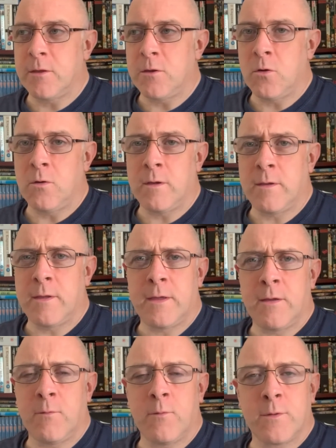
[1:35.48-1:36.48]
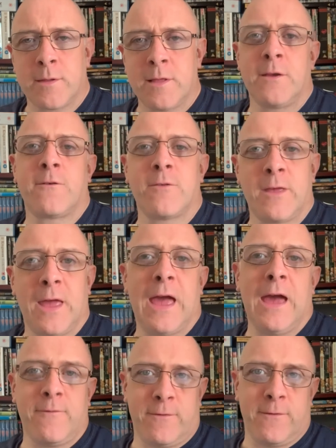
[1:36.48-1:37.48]
it was literally
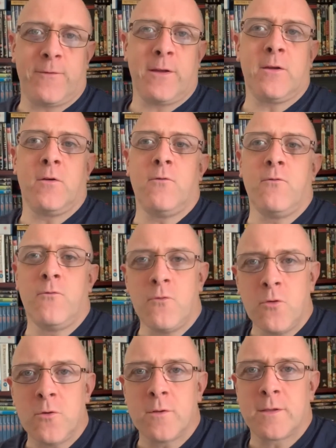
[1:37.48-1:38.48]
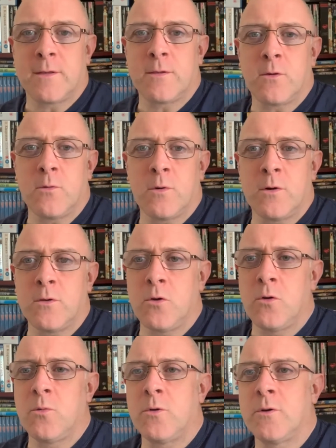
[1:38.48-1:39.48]
everything rolled into one.
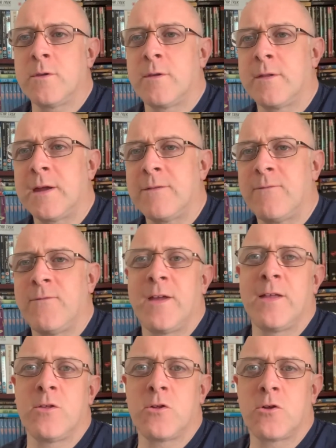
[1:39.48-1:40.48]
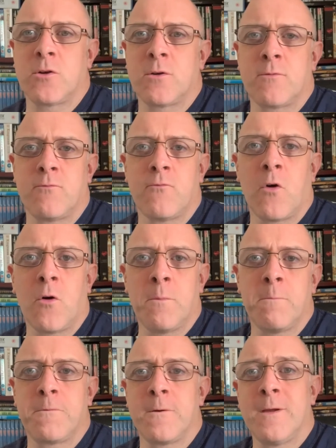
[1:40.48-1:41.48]
You wanted adventure,
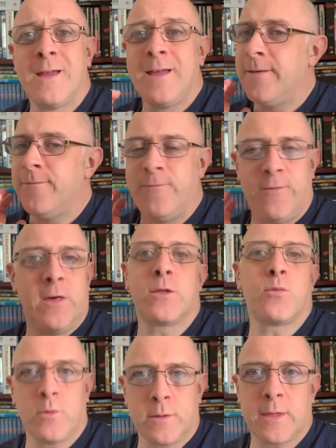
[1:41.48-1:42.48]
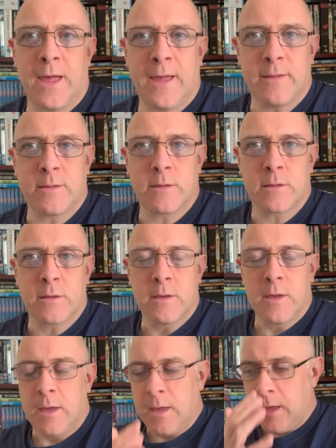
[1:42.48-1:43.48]
romp, this was it.
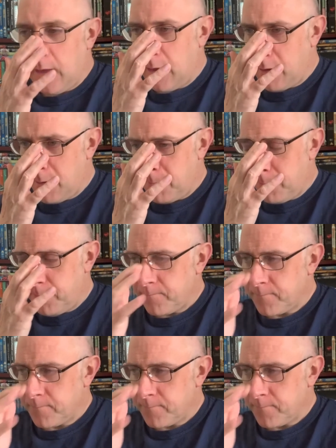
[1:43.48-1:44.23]
On